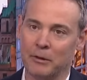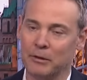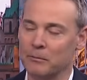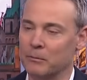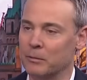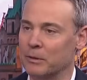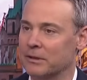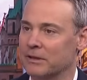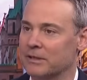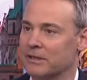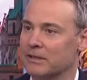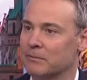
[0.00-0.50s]

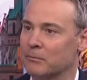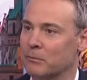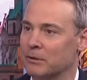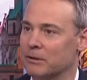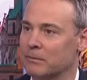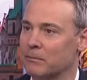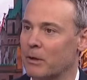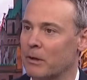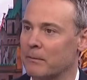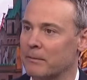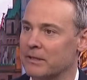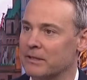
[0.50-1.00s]
Cameron was
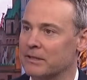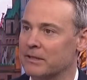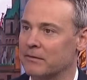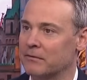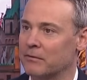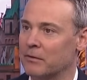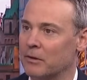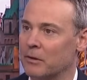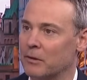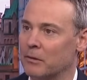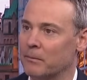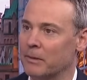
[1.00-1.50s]
prime
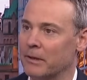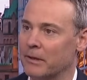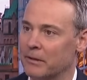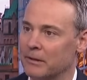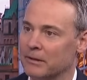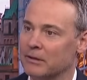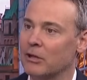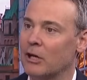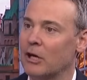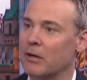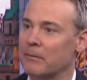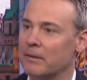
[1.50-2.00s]
minister for a long
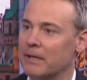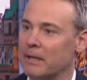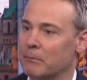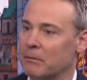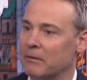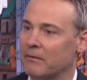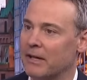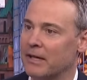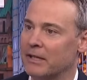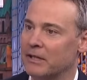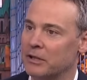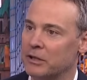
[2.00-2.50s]
period of time, and
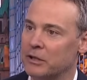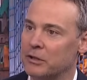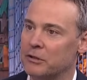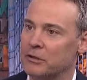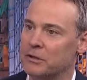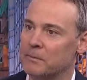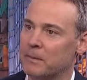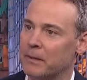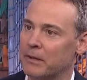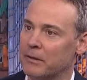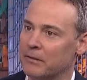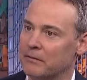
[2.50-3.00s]
then we've had the
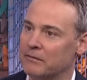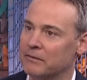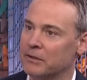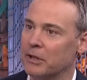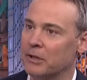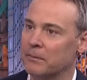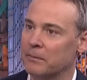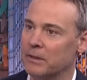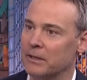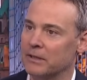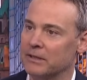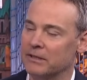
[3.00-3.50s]
huge period of
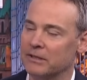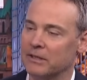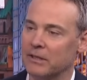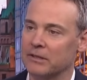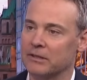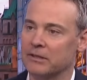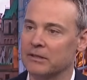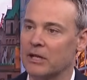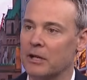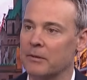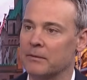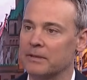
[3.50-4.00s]
turbulence
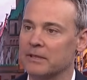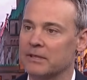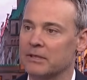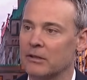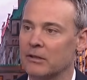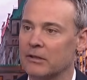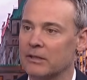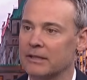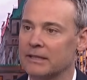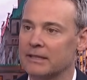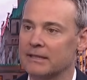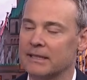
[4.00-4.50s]
that has
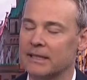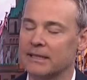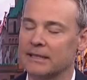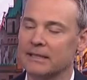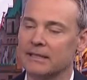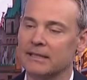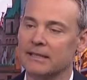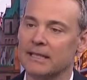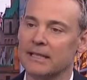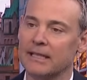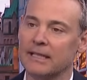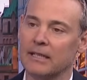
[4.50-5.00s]
coincided
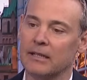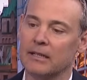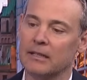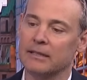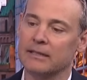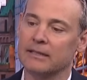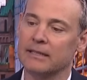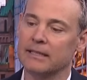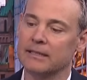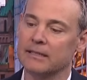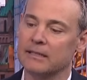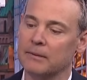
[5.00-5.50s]
since the
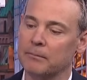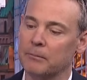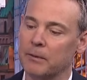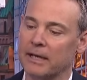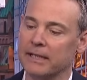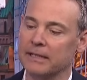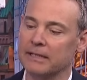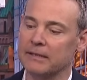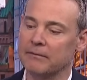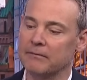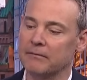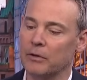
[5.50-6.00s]

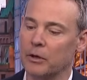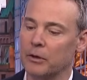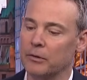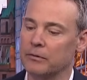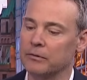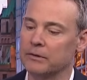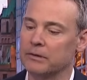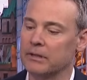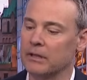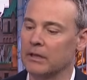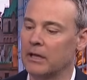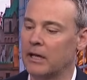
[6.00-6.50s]
Brexit
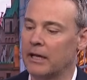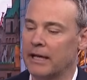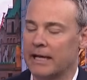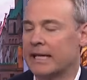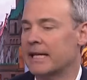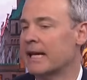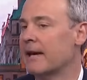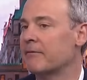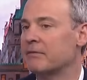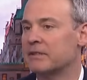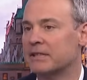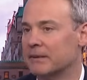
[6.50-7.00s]
vote.
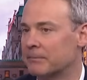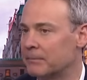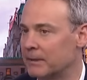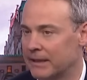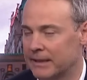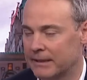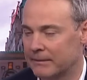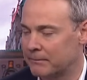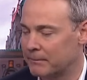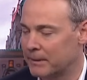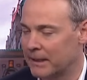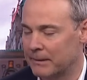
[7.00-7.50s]

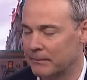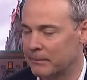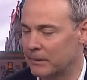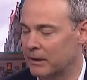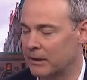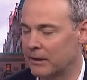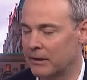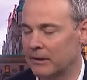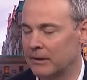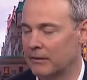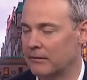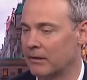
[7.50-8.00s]
Inevitably,
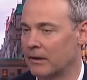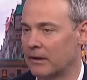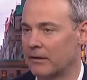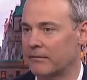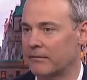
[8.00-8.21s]
people